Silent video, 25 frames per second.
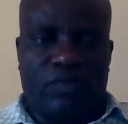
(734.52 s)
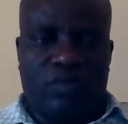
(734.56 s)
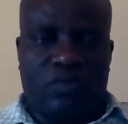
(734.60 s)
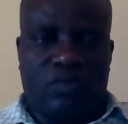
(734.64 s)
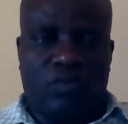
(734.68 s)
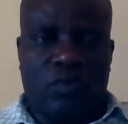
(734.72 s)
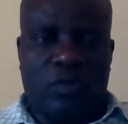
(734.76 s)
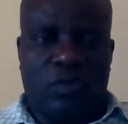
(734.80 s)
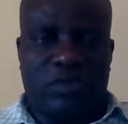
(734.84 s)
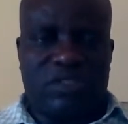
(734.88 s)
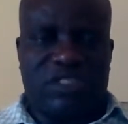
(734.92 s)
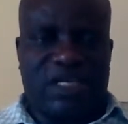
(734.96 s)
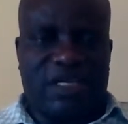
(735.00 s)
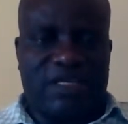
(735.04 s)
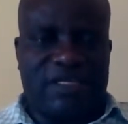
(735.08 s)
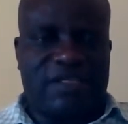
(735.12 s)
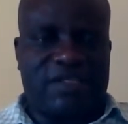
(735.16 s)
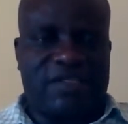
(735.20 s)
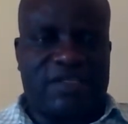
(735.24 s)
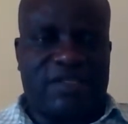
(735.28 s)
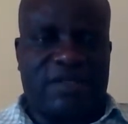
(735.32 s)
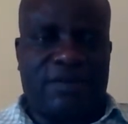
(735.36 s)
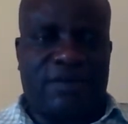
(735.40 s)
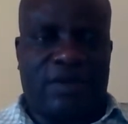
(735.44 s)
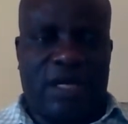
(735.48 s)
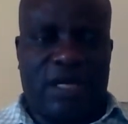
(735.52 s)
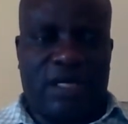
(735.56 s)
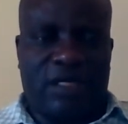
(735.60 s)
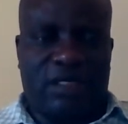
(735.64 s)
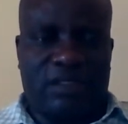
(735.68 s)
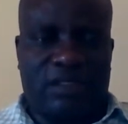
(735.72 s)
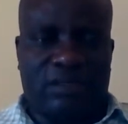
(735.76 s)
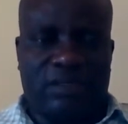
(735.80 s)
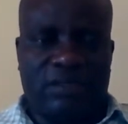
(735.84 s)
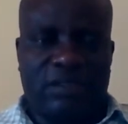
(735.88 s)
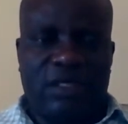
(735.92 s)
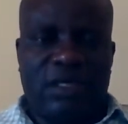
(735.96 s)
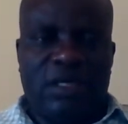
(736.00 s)
Water is
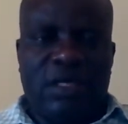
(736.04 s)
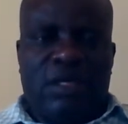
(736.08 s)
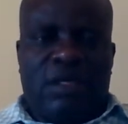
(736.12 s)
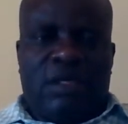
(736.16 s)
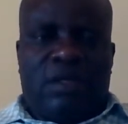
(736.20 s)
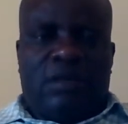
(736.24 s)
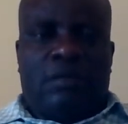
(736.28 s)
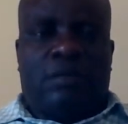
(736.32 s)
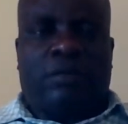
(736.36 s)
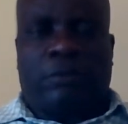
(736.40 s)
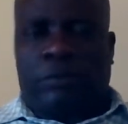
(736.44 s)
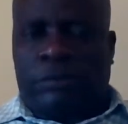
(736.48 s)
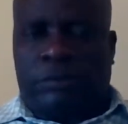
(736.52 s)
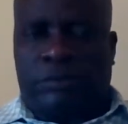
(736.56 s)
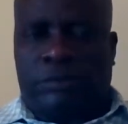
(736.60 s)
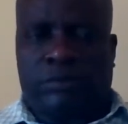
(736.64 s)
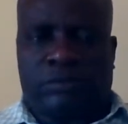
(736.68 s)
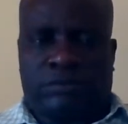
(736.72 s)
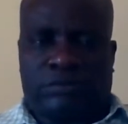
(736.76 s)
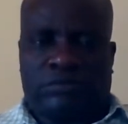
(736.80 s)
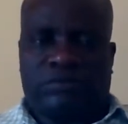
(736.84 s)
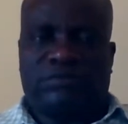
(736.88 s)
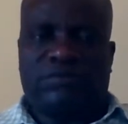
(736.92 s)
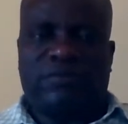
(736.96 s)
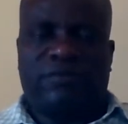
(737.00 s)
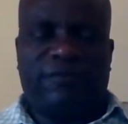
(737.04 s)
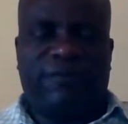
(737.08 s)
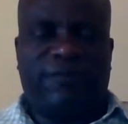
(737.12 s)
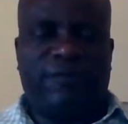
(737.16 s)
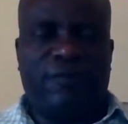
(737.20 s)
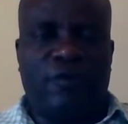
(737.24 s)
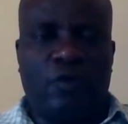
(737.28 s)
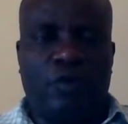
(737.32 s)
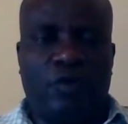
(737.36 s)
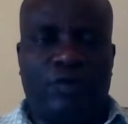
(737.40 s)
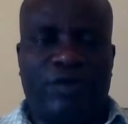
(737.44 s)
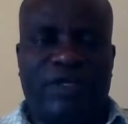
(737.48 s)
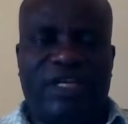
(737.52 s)
drunk.
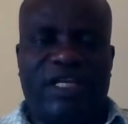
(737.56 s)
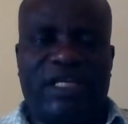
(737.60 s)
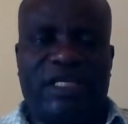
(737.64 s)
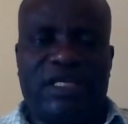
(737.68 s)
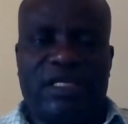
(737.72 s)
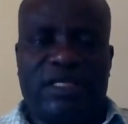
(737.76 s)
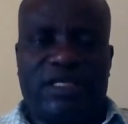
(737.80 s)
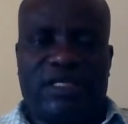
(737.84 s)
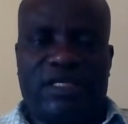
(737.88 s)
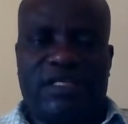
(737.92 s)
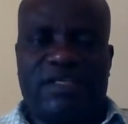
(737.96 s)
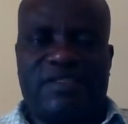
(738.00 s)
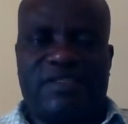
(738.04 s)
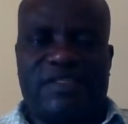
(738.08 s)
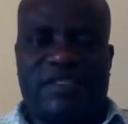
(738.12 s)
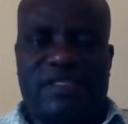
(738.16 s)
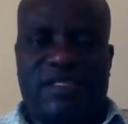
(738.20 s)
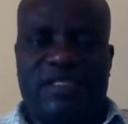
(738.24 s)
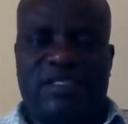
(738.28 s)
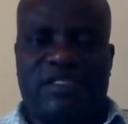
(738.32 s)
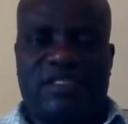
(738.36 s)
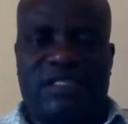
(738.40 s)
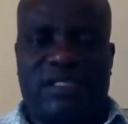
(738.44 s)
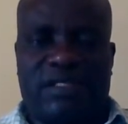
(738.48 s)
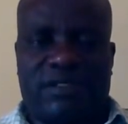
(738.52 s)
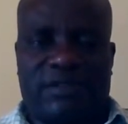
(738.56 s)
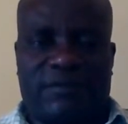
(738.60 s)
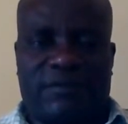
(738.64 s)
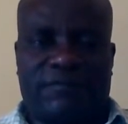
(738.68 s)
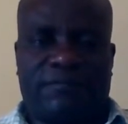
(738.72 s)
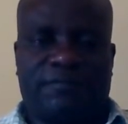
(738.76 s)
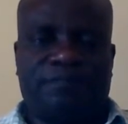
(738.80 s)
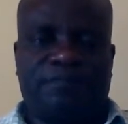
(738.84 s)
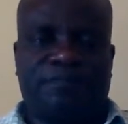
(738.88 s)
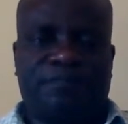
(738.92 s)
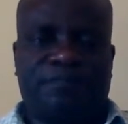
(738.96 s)
Food is eaten.